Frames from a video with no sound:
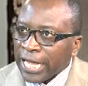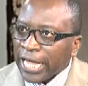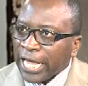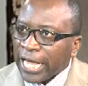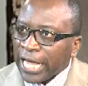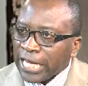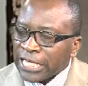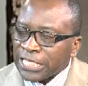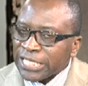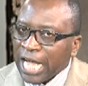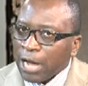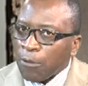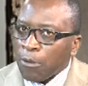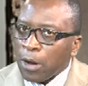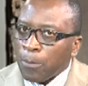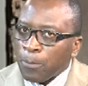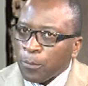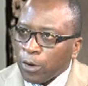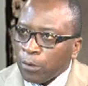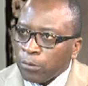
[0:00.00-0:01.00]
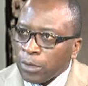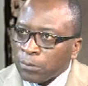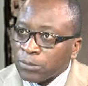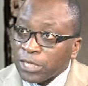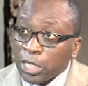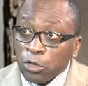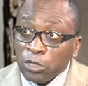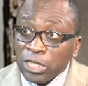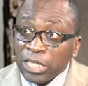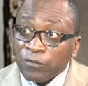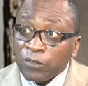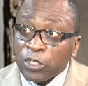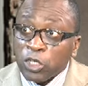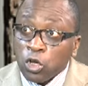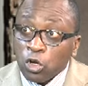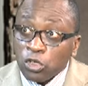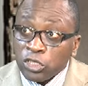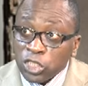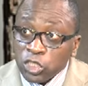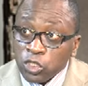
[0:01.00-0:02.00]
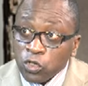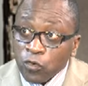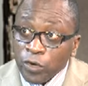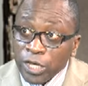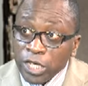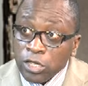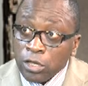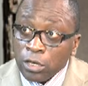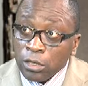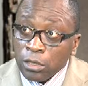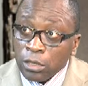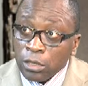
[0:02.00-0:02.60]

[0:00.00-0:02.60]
Hence, our problems are not given consideration.